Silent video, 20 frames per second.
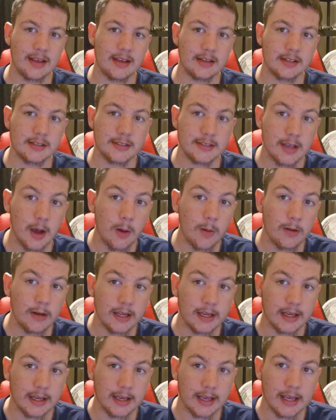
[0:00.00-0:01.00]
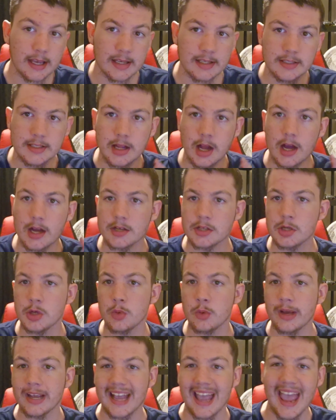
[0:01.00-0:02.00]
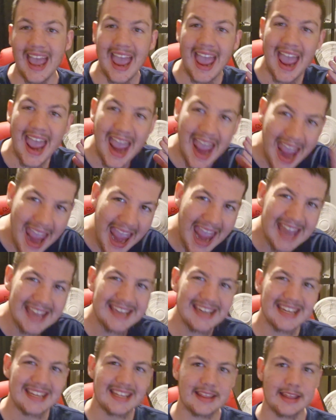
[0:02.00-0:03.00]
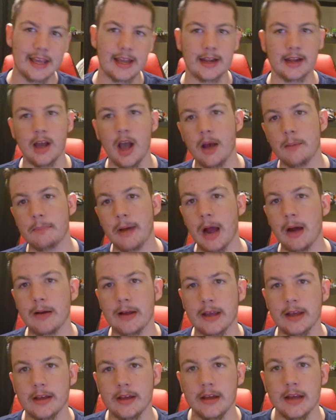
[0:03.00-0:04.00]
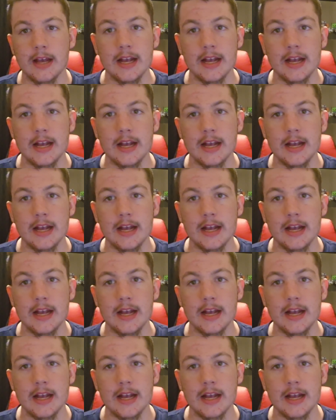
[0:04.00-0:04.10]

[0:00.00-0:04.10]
Sony is not doing anything about it.